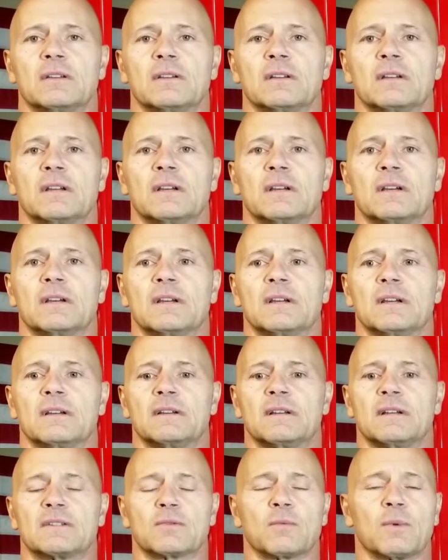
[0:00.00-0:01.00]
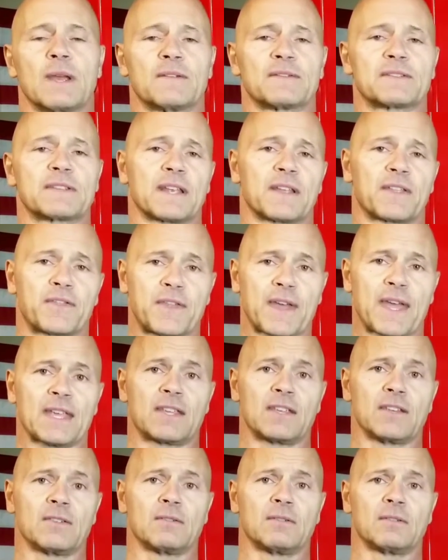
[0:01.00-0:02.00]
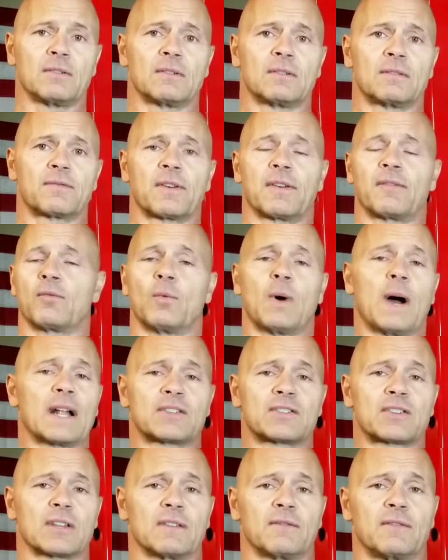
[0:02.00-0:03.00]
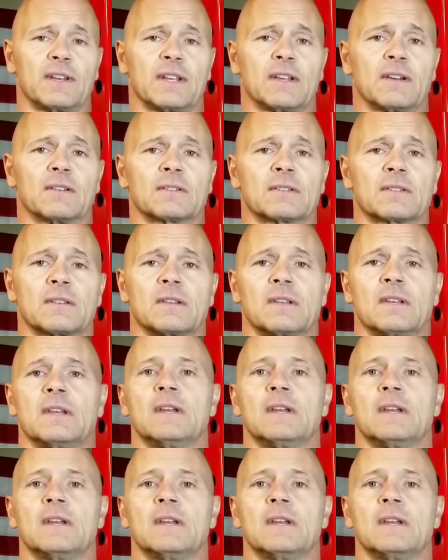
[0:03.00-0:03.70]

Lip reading: as a way of saying thank you for even watching the videos,